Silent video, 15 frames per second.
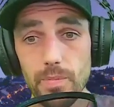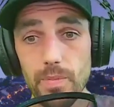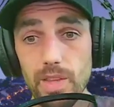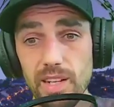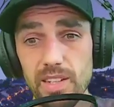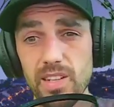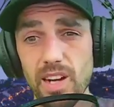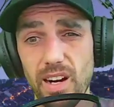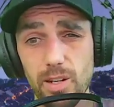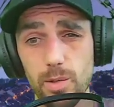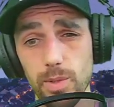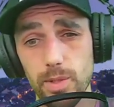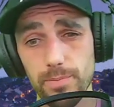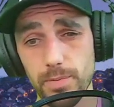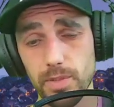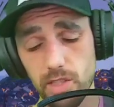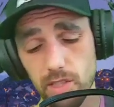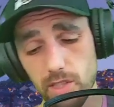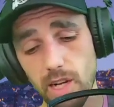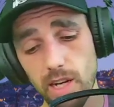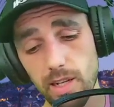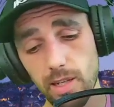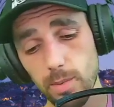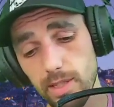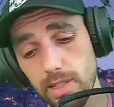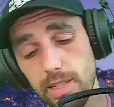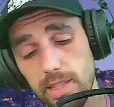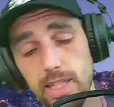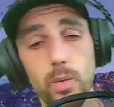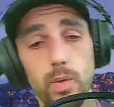It's horrible. It's just horrible to
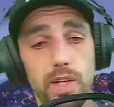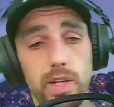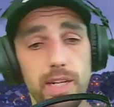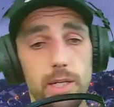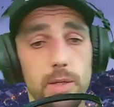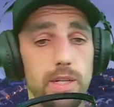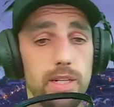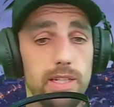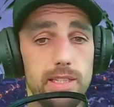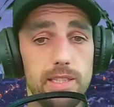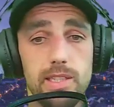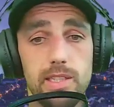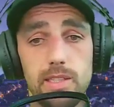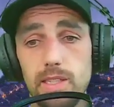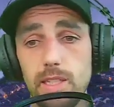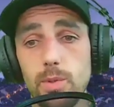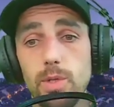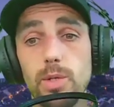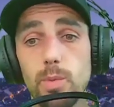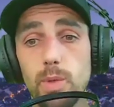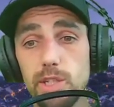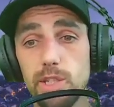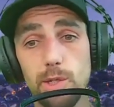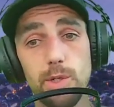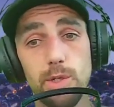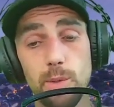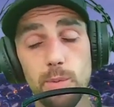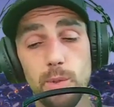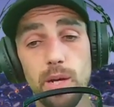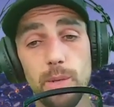deal with anyway. Like so, I wouldn't wish it
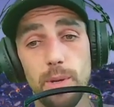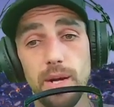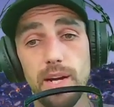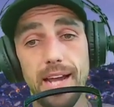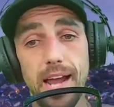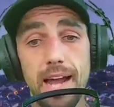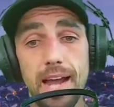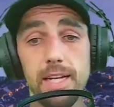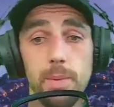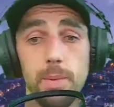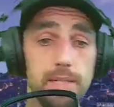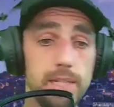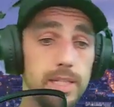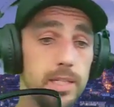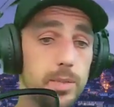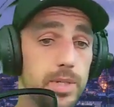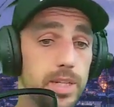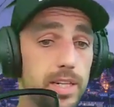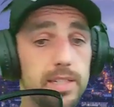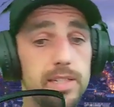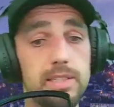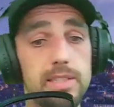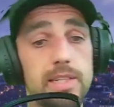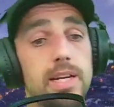upon anybody to be honest.